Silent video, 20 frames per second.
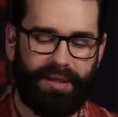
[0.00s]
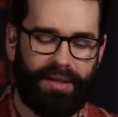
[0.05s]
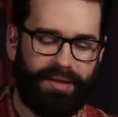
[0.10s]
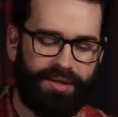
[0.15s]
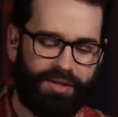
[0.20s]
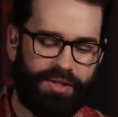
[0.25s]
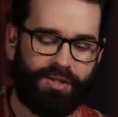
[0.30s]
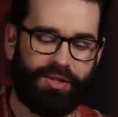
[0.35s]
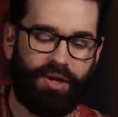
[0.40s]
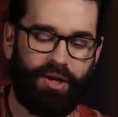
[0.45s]

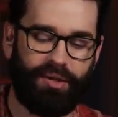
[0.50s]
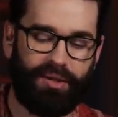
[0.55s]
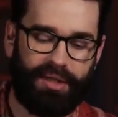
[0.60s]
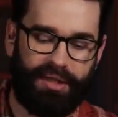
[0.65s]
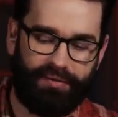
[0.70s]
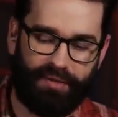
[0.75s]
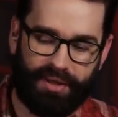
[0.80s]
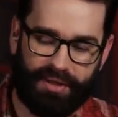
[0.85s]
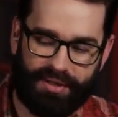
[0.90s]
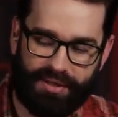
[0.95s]
And this is all
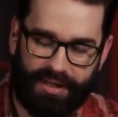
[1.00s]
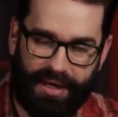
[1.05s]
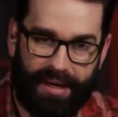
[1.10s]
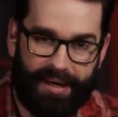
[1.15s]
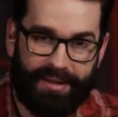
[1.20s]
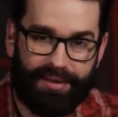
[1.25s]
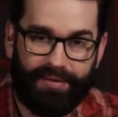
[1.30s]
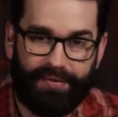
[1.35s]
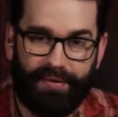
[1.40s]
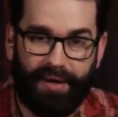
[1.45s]
leaving
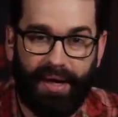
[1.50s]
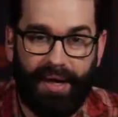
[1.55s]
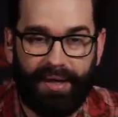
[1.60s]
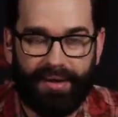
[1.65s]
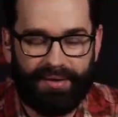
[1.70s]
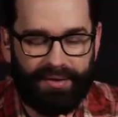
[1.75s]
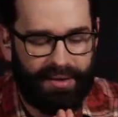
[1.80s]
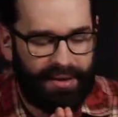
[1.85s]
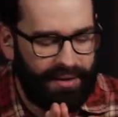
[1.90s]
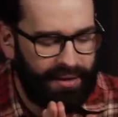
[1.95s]
aside the
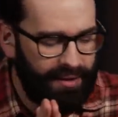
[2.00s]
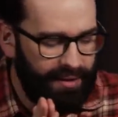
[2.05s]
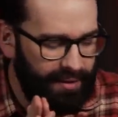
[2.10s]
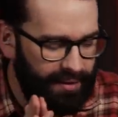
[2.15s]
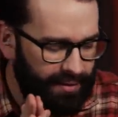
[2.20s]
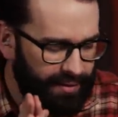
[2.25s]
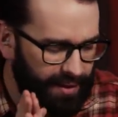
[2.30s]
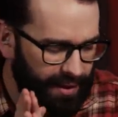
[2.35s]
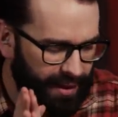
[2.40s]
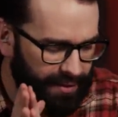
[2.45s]
fact
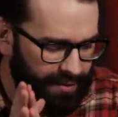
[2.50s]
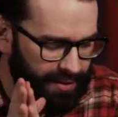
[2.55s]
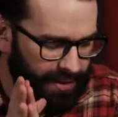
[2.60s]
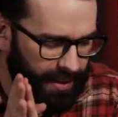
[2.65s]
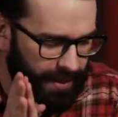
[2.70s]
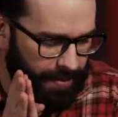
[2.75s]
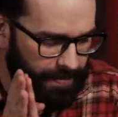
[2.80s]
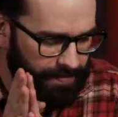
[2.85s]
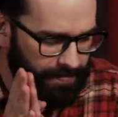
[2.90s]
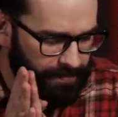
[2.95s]
that,
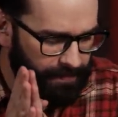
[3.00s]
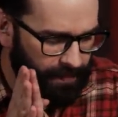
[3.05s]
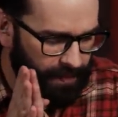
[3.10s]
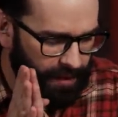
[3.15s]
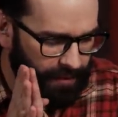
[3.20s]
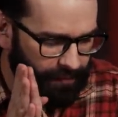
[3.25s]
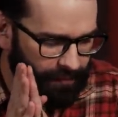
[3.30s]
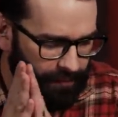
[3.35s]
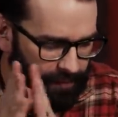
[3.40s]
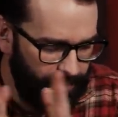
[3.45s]
um,
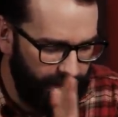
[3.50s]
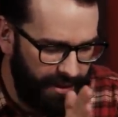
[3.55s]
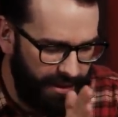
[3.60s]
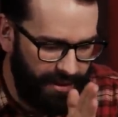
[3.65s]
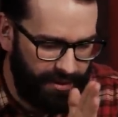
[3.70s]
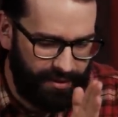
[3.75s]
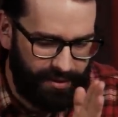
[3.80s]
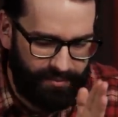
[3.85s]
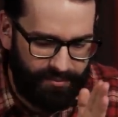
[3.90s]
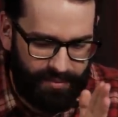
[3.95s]
for
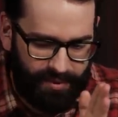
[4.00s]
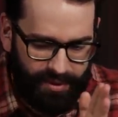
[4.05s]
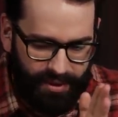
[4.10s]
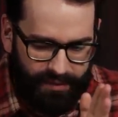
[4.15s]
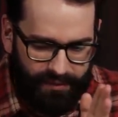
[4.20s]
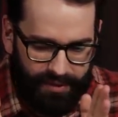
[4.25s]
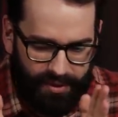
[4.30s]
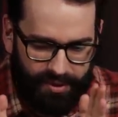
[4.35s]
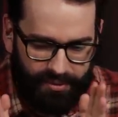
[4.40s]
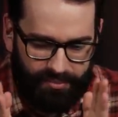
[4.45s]
me, the,
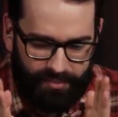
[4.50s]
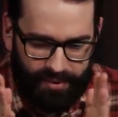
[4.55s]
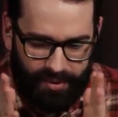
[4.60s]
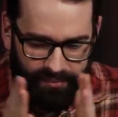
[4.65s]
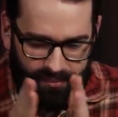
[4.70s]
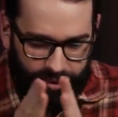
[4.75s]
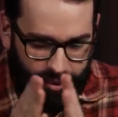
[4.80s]
even the, the,